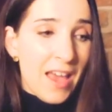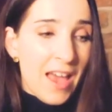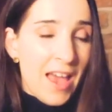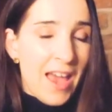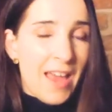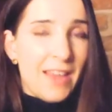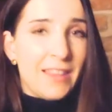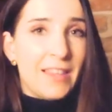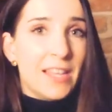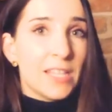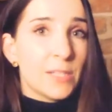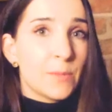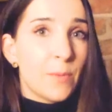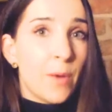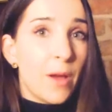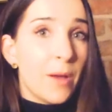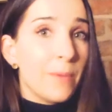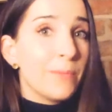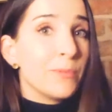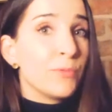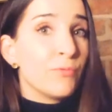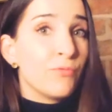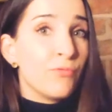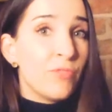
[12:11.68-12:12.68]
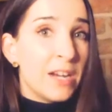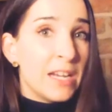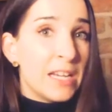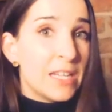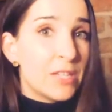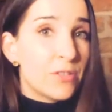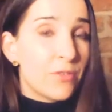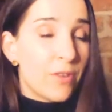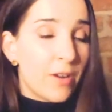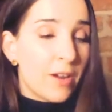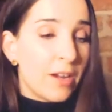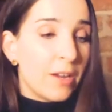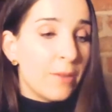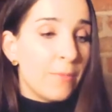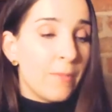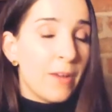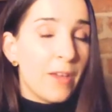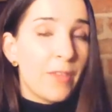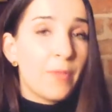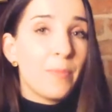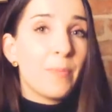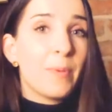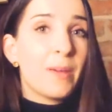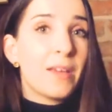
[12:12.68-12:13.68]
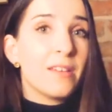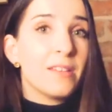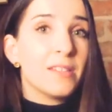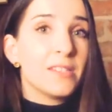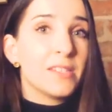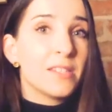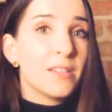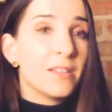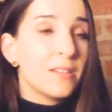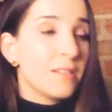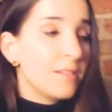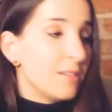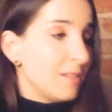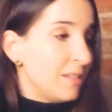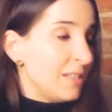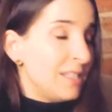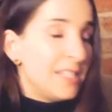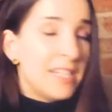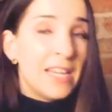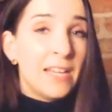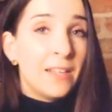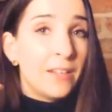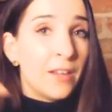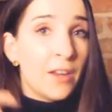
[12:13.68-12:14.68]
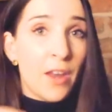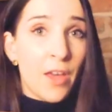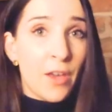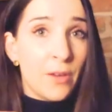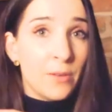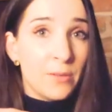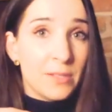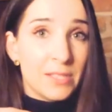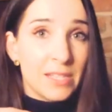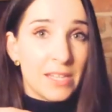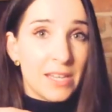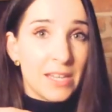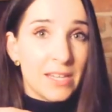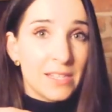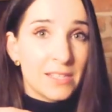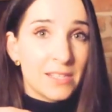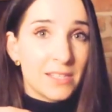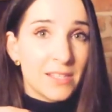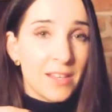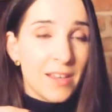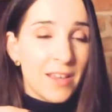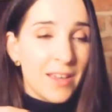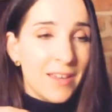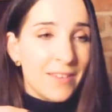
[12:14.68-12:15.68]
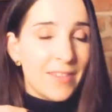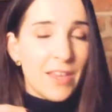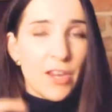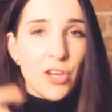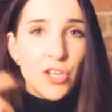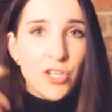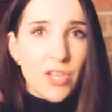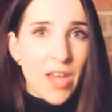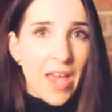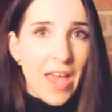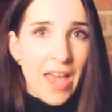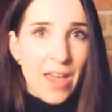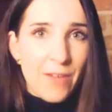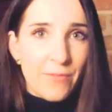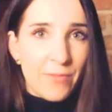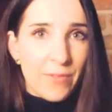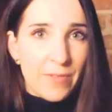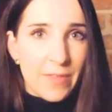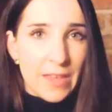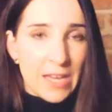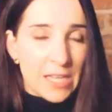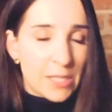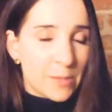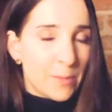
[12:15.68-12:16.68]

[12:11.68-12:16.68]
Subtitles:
And that's what I was really struggling with, because Dill and Otis, they share everything.